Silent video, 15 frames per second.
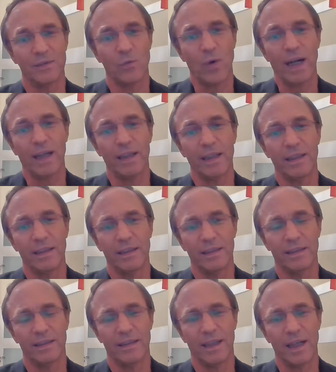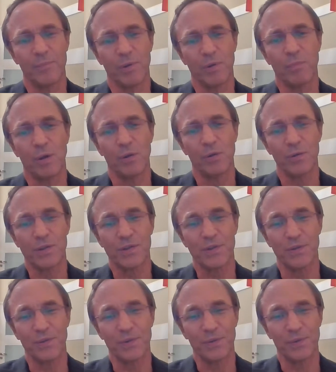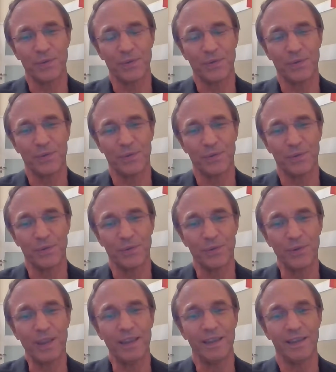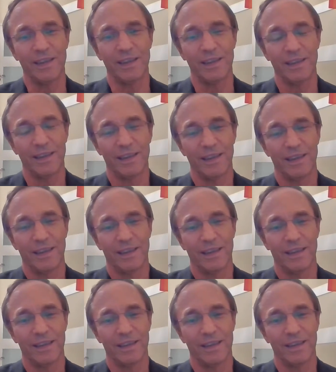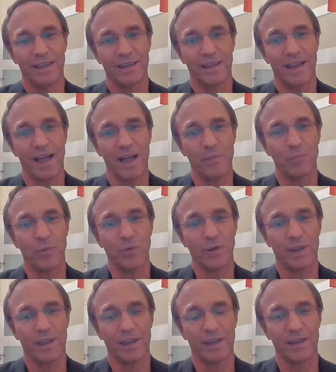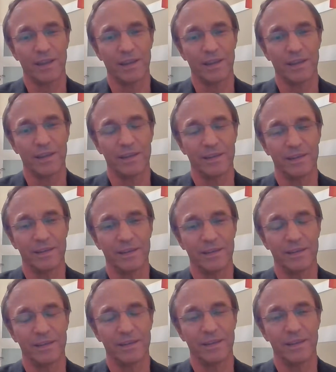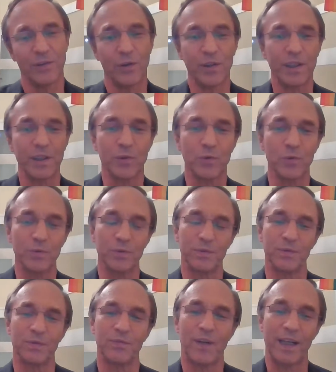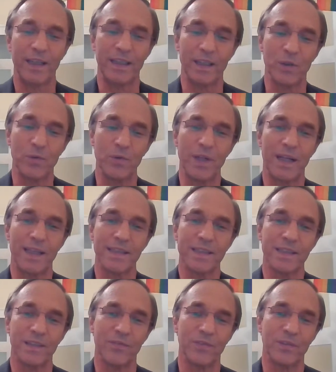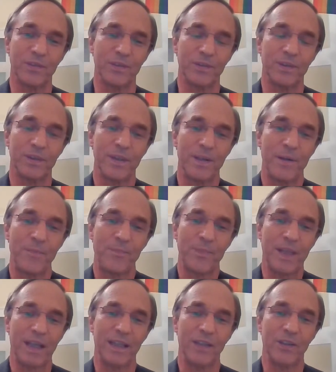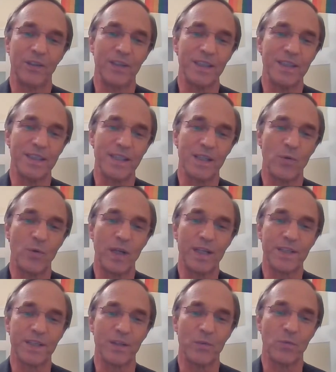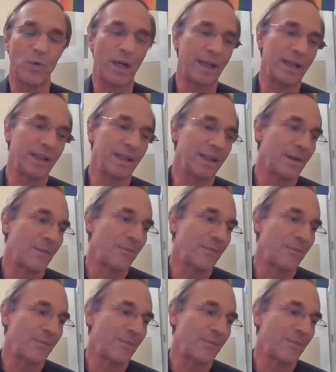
why I propose to read her book in order to find a good answer for a not easy question, why